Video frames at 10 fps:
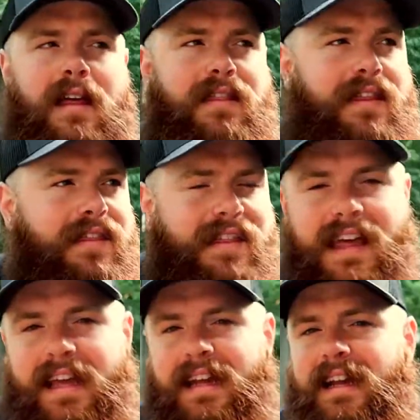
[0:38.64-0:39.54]
The
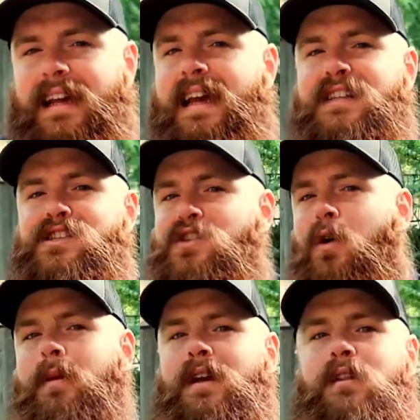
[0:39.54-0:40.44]
Thing, and
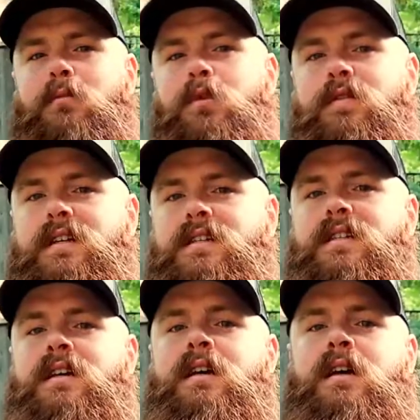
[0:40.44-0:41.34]
so many other
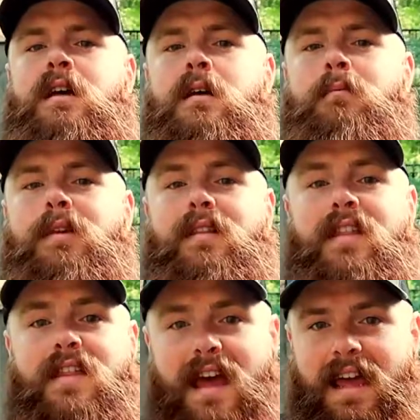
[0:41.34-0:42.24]
movies. But
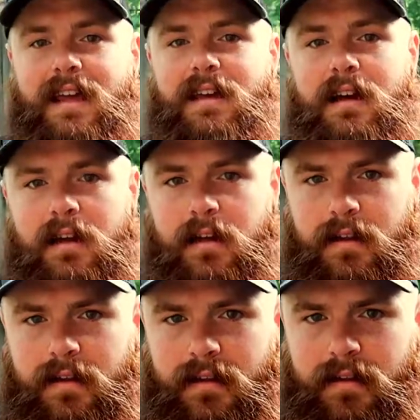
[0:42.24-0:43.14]
They
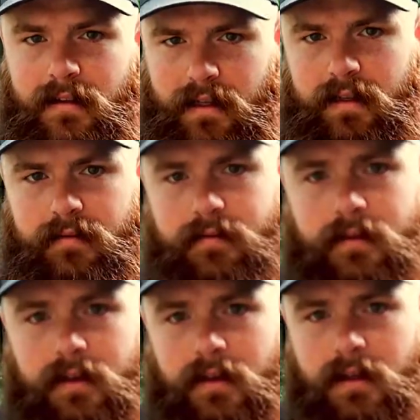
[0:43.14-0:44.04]

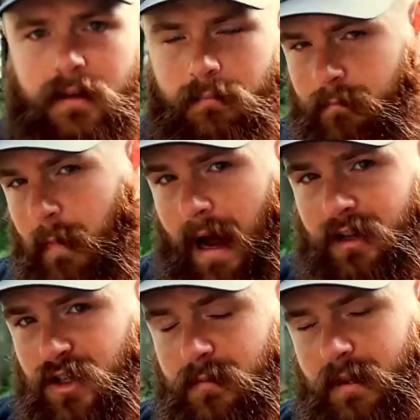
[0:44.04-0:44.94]
Live
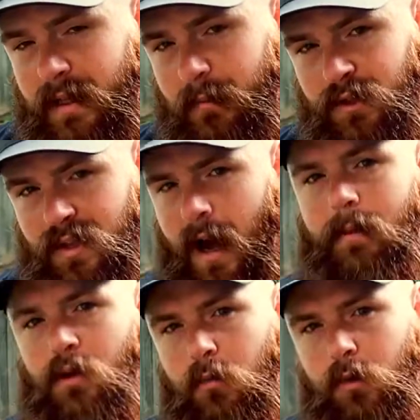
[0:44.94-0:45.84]
might just be the most
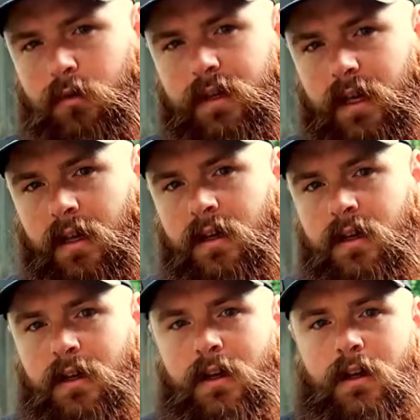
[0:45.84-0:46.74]
topical movie
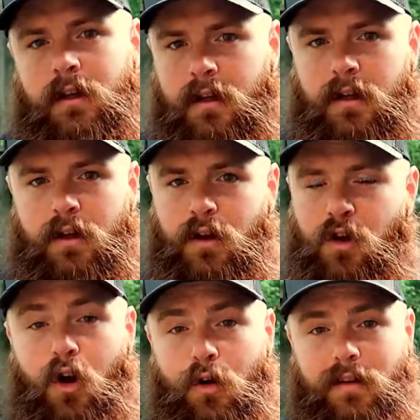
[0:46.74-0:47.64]

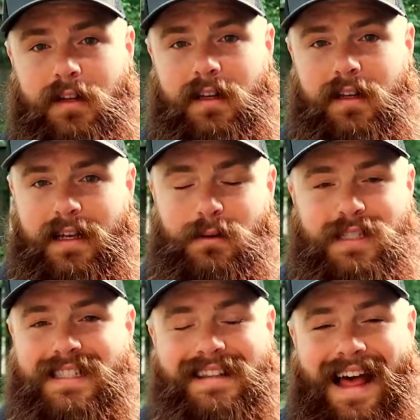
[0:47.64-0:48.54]
currently. And it
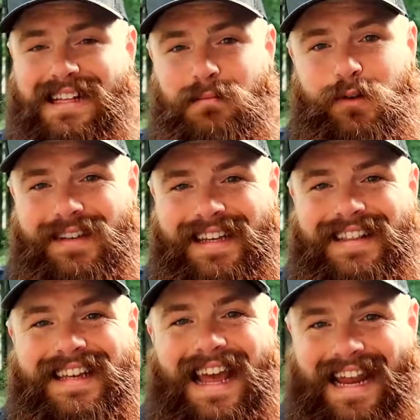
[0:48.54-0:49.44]
was his last movie in
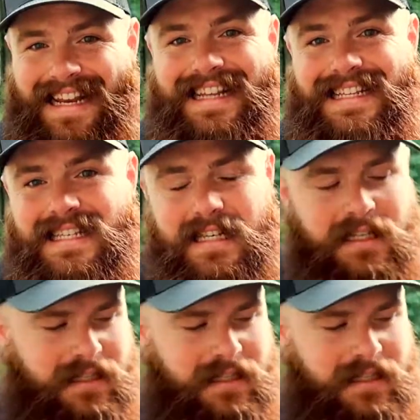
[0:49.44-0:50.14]
the 80s.